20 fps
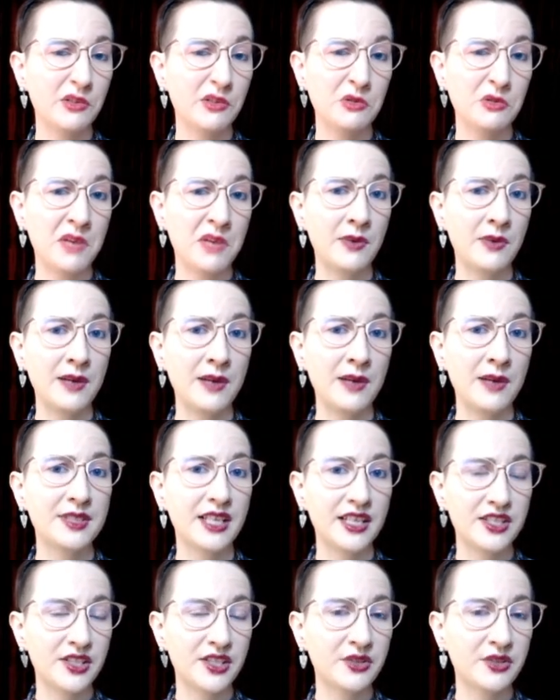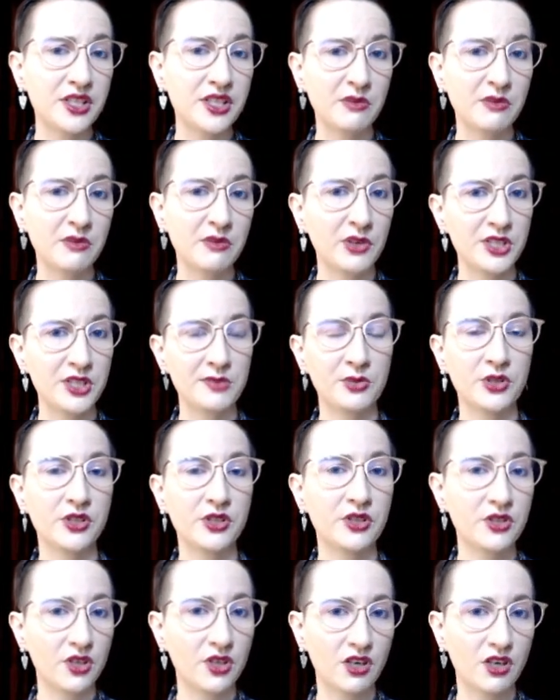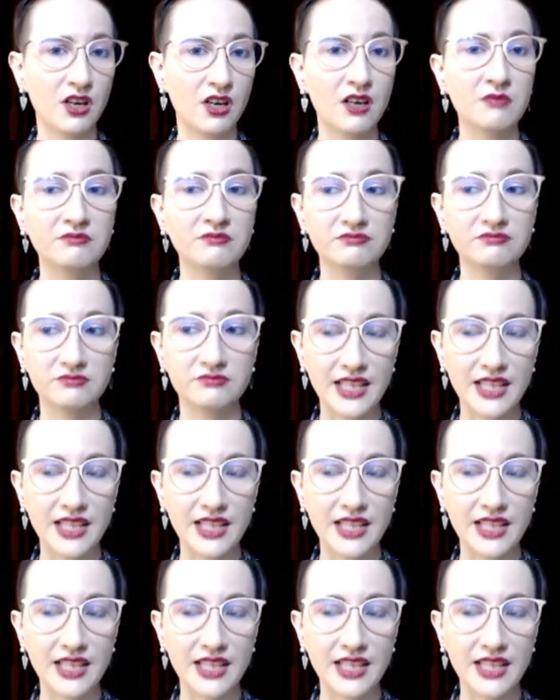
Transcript: through my website. So just reverse butcher dot com.